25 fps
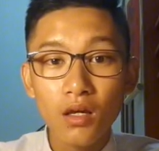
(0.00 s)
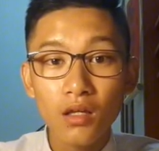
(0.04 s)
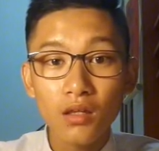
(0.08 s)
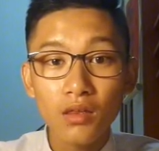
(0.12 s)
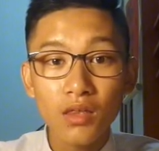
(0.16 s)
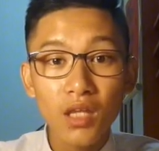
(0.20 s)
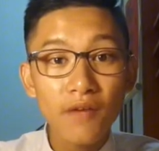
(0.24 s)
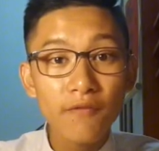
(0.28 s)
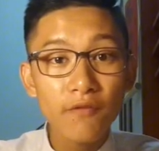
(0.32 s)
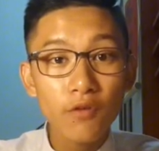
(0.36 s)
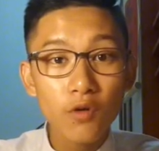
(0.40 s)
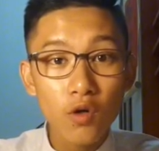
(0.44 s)

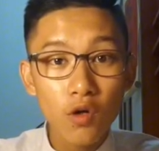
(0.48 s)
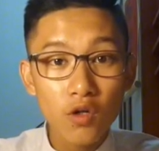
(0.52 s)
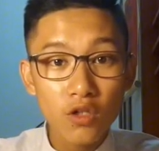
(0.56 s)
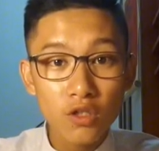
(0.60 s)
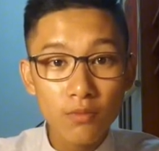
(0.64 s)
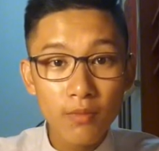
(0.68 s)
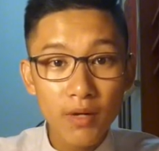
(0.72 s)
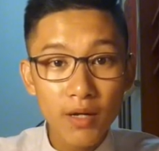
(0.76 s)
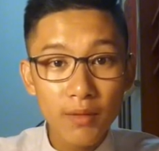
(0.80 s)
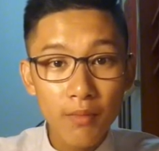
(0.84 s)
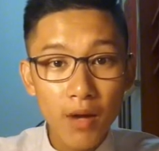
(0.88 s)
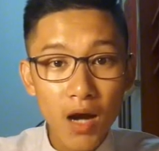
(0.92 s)
It never
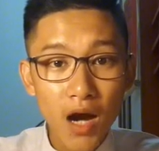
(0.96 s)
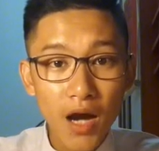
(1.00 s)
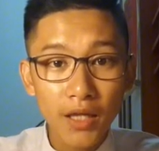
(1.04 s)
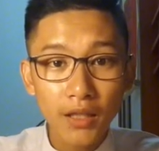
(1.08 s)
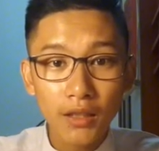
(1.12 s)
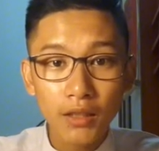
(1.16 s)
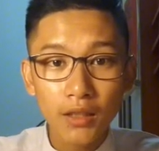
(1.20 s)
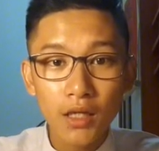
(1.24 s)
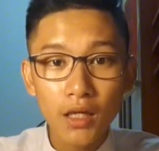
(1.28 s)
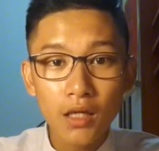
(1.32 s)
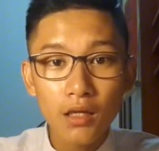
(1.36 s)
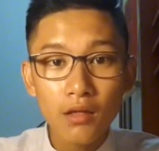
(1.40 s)
crossed my
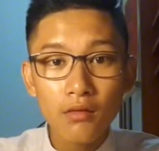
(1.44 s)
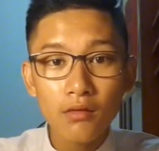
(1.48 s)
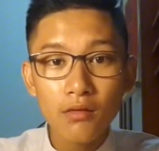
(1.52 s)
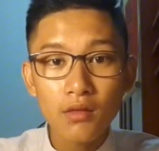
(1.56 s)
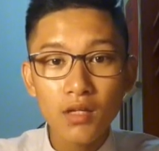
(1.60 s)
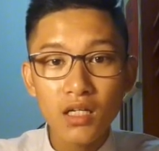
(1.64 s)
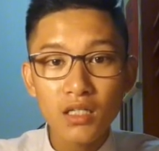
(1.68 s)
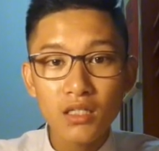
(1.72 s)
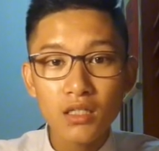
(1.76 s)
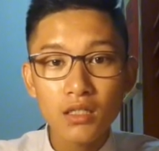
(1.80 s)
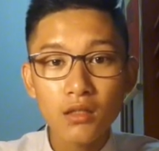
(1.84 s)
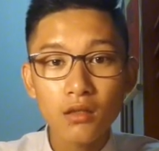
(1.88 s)
mind
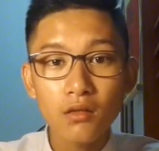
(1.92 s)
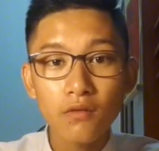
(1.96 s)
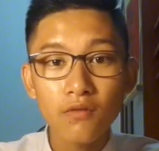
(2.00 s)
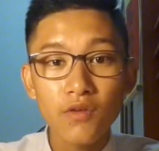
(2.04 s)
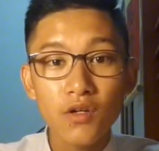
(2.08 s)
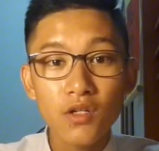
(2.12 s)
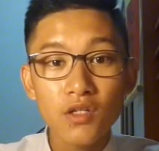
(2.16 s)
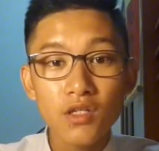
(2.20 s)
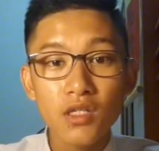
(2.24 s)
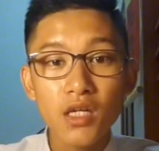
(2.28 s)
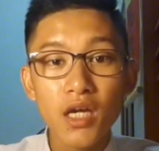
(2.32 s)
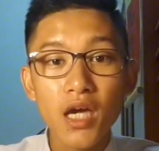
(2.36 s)
that the
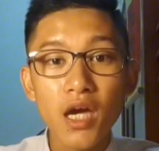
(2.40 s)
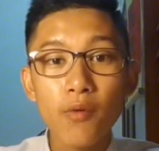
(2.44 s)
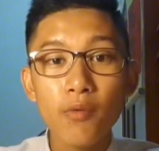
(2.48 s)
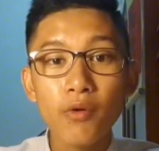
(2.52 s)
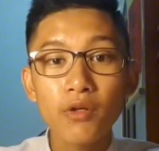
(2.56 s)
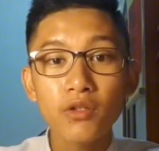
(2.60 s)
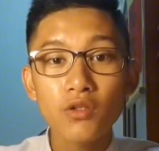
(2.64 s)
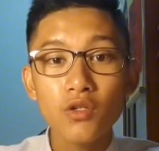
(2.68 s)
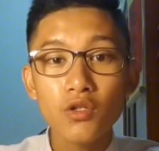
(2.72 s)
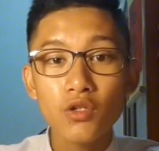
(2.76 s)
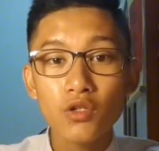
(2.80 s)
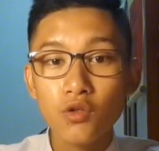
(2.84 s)
first day I
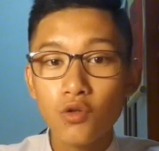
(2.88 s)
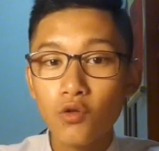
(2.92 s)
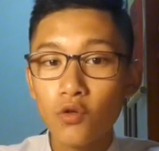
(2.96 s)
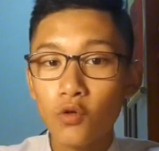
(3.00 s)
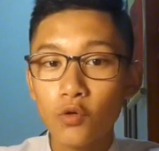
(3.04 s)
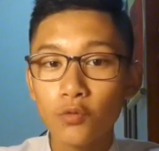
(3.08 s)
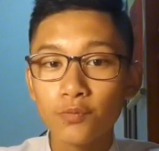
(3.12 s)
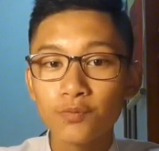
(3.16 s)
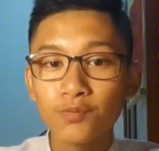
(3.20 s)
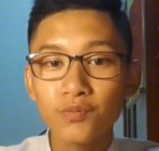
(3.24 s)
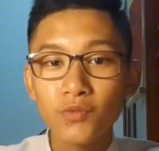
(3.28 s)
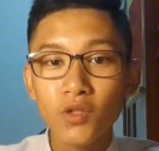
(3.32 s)
went to
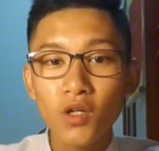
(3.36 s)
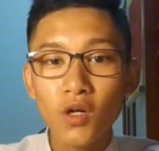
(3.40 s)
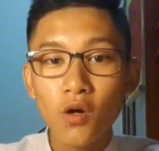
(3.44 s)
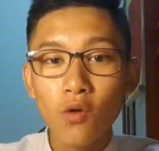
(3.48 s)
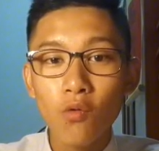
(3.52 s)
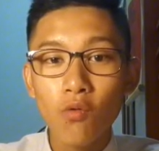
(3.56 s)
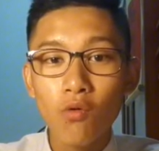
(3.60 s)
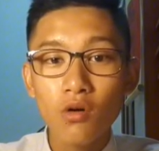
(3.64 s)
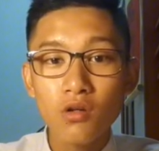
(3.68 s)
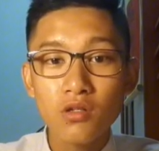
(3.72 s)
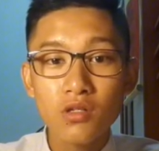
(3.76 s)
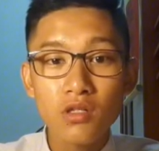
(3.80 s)
school
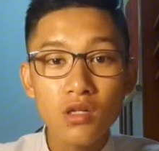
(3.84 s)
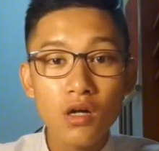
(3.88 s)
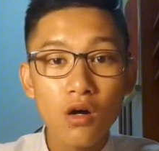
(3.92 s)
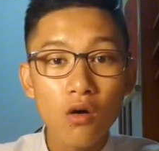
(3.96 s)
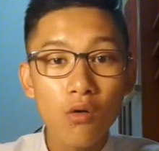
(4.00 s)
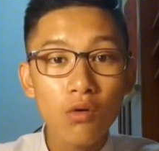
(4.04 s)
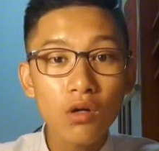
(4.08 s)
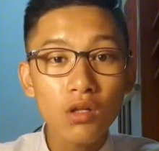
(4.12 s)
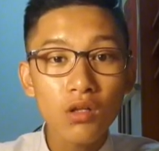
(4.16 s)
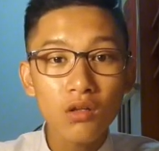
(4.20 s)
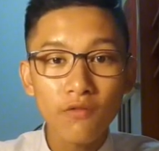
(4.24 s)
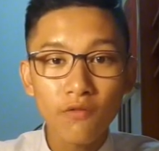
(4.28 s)
was
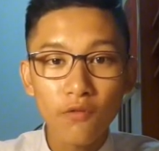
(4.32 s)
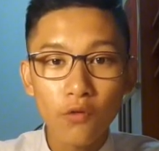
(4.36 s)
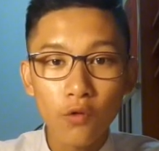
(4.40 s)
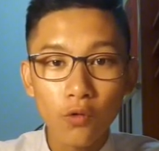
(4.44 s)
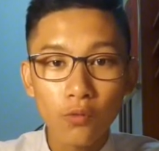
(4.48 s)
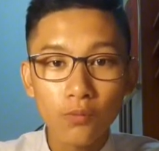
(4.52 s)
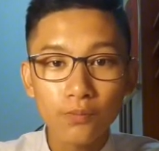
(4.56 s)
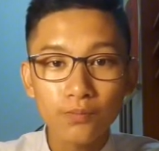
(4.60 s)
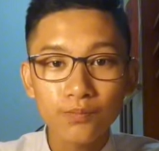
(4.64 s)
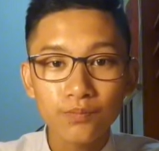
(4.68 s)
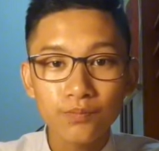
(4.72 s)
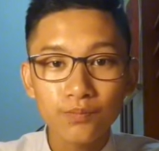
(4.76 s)
so
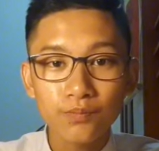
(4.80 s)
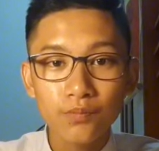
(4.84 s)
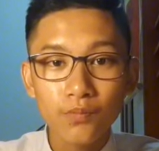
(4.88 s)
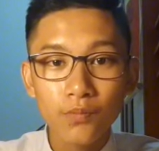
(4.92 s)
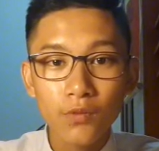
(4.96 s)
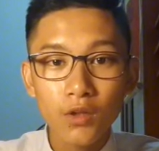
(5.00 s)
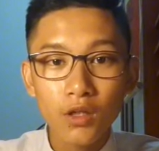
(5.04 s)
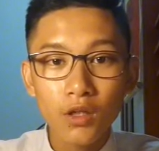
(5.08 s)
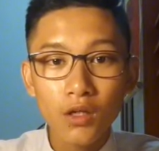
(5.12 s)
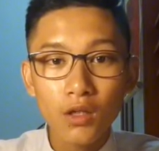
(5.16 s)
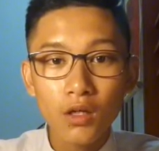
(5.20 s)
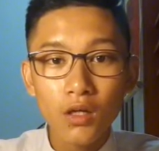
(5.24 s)
wonderful.
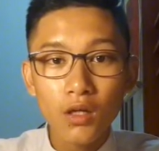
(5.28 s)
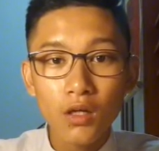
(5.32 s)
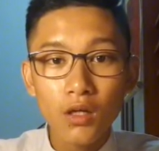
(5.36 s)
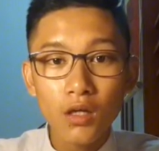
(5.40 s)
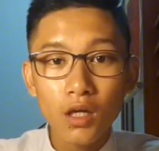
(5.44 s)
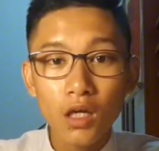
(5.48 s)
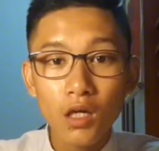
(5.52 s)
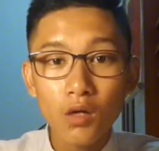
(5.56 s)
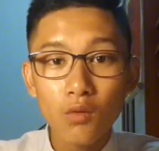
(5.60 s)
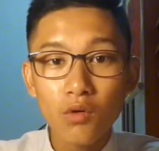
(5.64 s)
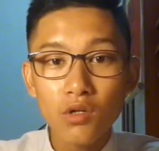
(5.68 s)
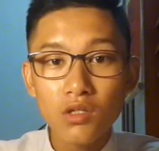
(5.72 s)

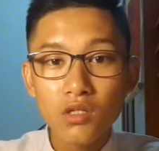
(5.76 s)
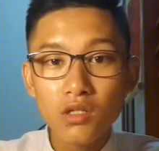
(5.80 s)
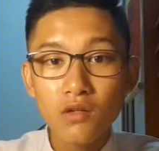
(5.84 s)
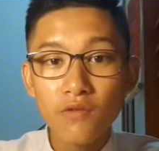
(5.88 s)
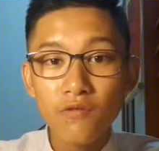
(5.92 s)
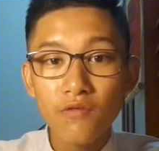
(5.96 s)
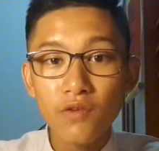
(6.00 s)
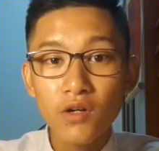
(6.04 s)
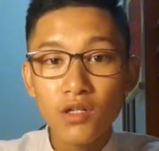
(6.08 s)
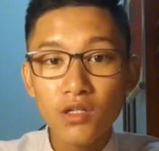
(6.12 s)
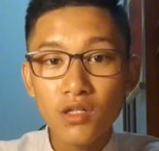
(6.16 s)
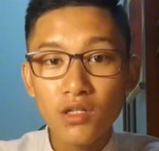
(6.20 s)
It was
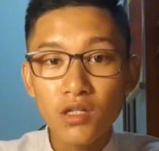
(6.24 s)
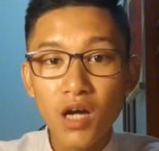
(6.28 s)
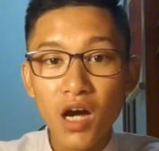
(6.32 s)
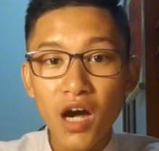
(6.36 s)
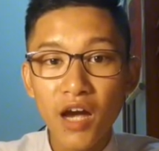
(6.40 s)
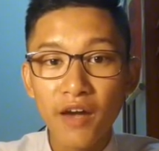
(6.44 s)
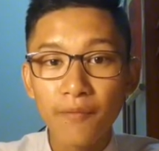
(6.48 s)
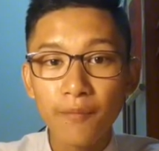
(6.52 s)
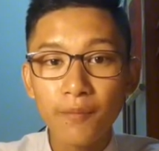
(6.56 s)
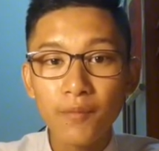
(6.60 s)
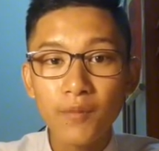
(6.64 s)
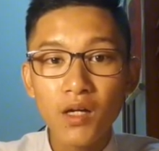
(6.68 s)
the first
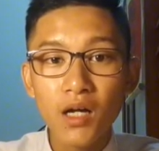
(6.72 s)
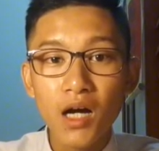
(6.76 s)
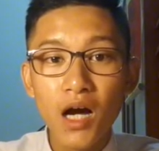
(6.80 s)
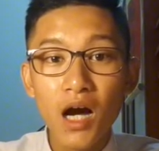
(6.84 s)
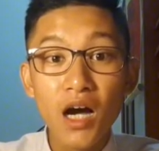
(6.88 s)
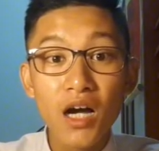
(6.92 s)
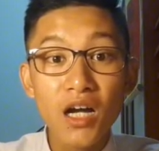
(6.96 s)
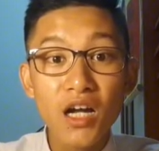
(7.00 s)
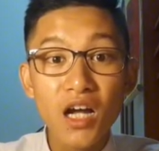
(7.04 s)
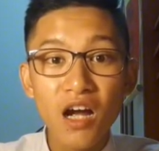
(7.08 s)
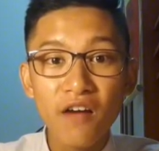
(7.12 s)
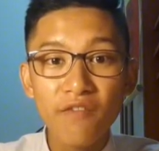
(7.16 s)
time
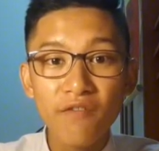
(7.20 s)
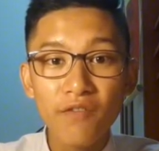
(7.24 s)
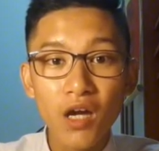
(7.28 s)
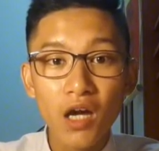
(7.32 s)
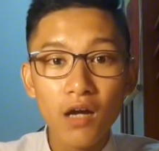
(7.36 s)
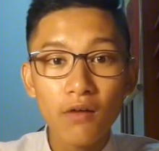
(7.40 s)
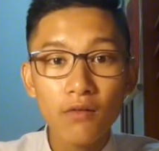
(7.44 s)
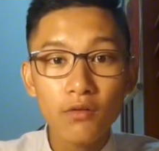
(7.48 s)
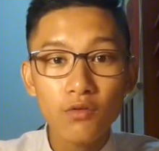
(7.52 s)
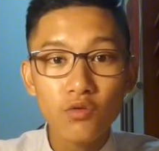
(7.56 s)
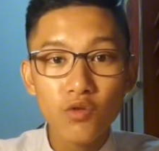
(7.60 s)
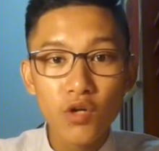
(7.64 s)
I have
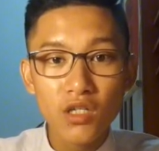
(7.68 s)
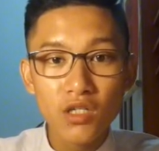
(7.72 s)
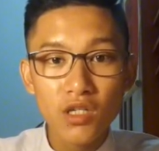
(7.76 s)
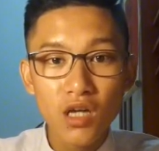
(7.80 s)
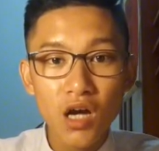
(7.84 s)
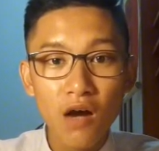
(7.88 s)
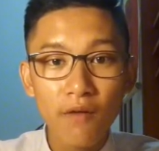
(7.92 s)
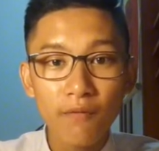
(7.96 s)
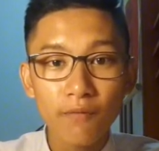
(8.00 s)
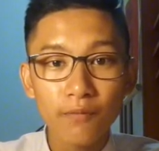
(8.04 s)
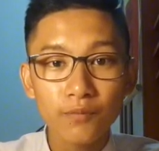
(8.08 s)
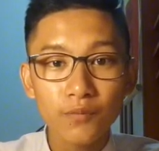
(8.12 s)
ever
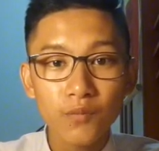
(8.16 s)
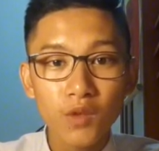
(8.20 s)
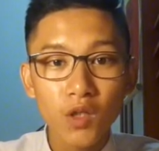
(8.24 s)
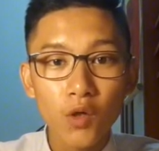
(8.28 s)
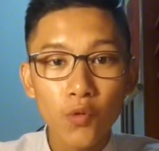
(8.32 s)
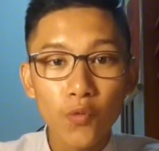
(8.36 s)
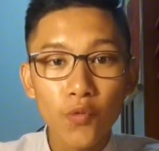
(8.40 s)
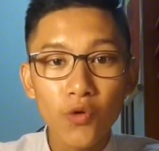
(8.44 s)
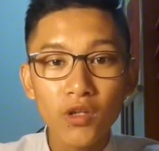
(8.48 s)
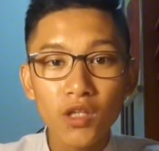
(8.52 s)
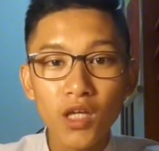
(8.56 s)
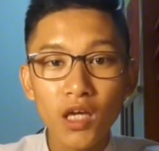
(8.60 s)
dressed up
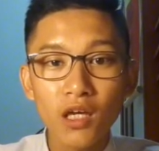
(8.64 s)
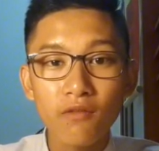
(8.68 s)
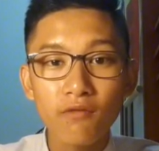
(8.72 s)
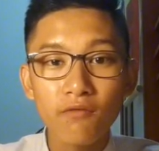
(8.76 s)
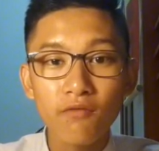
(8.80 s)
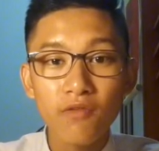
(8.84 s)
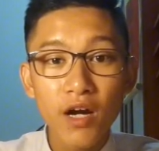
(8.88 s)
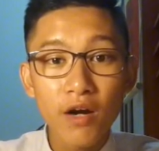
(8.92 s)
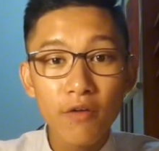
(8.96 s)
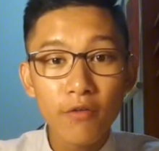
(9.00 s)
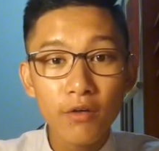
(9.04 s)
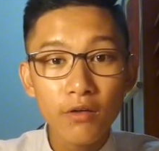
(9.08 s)
with a
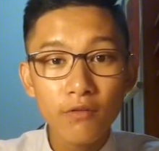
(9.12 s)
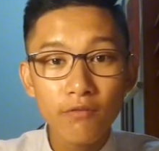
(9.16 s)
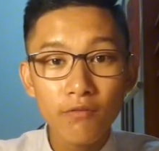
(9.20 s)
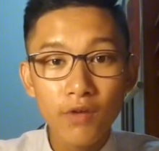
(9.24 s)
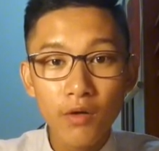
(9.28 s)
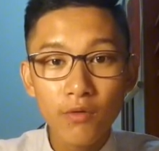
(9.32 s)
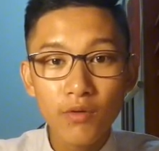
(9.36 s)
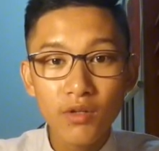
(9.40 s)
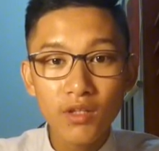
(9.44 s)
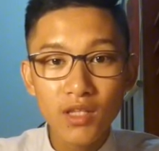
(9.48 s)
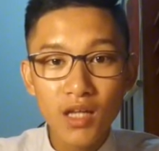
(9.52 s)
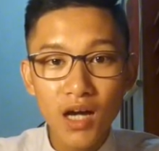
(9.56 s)
very,
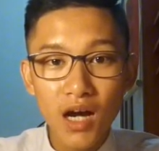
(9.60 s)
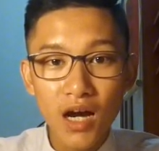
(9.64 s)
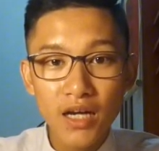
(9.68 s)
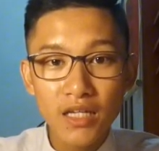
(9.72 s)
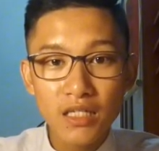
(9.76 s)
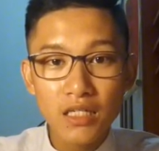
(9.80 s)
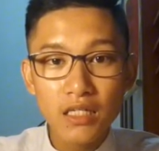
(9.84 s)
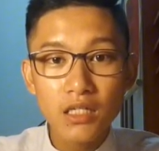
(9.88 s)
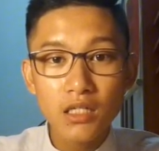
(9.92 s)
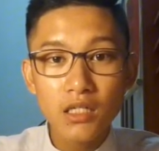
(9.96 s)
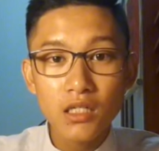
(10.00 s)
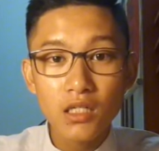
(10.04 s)
very
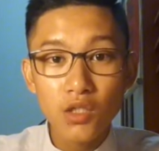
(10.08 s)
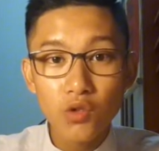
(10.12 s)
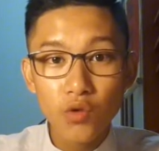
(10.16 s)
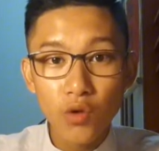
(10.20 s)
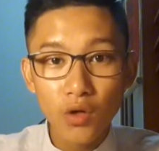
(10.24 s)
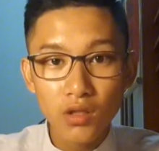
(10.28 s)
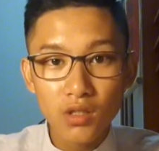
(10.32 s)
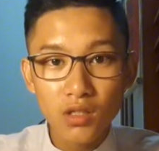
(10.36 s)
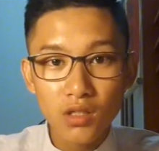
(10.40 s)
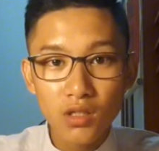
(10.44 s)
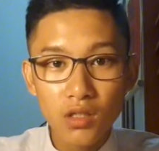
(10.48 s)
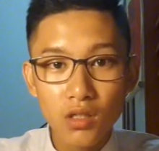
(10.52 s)
nice
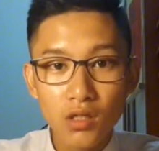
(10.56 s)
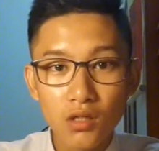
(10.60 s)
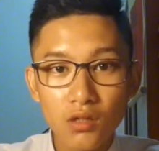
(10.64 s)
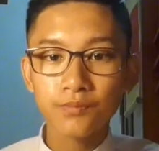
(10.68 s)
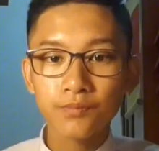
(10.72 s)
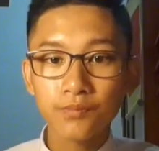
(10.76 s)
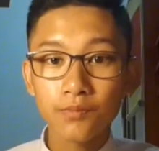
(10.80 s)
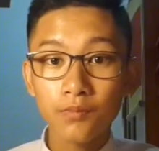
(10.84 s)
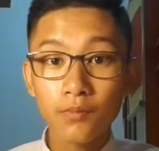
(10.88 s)
suit.